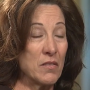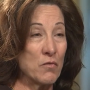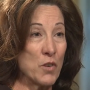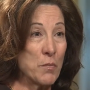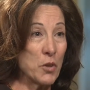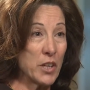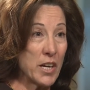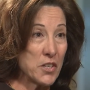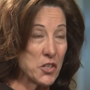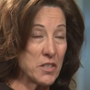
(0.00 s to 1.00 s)

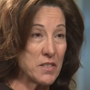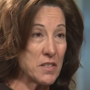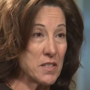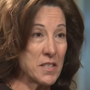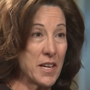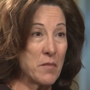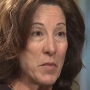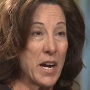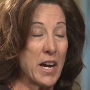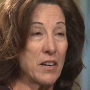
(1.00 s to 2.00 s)
repercussions, a
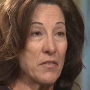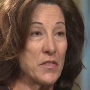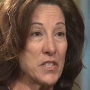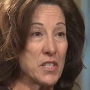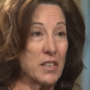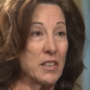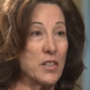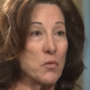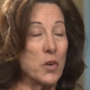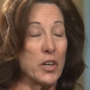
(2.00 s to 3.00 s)
setback physically
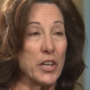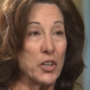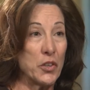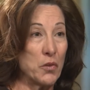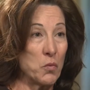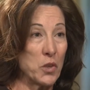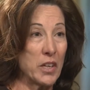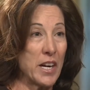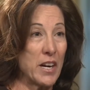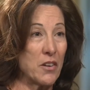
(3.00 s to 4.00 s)
to where he couldn't
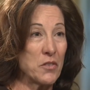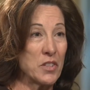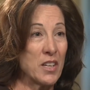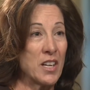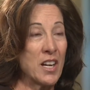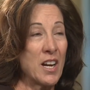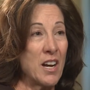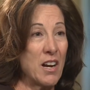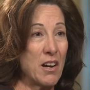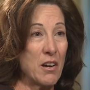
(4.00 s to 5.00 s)
work out.
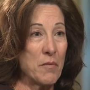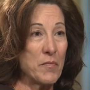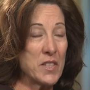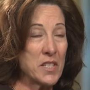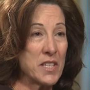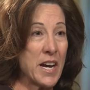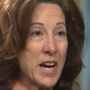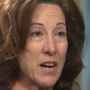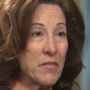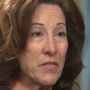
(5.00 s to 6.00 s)
The
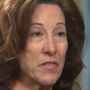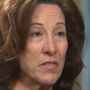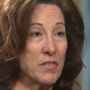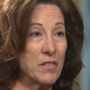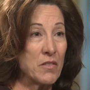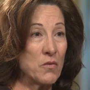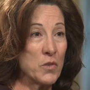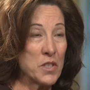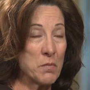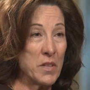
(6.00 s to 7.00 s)
staff
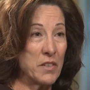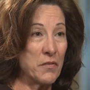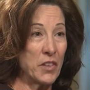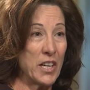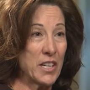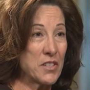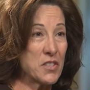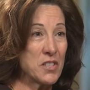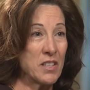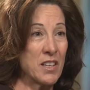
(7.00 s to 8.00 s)
with
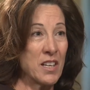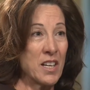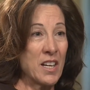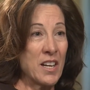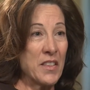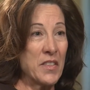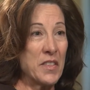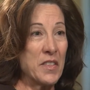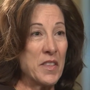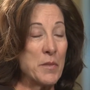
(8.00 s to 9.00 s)
SpeedFlex,
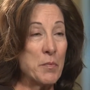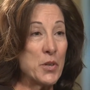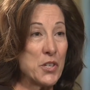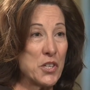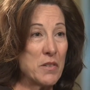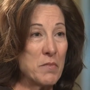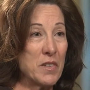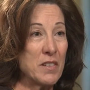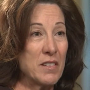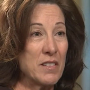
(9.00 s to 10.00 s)
they push him,